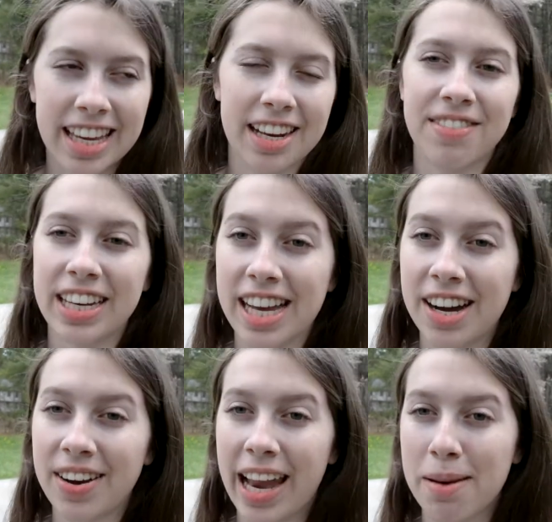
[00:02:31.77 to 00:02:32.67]
in a
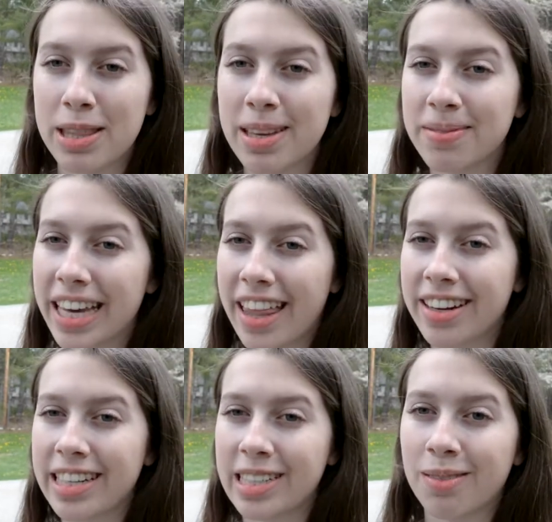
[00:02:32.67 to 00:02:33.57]
video and I put them together
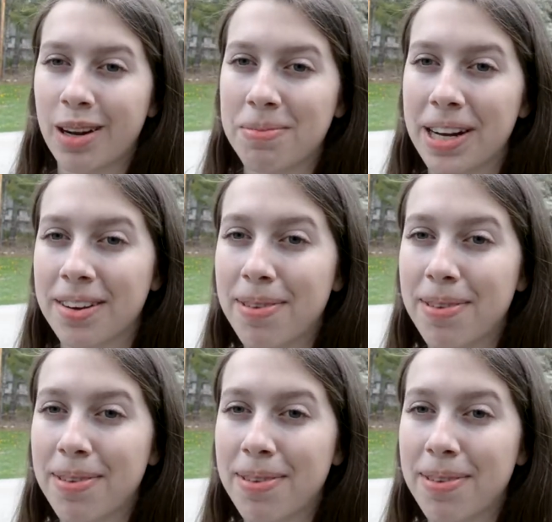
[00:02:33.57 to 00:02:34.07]
into one pair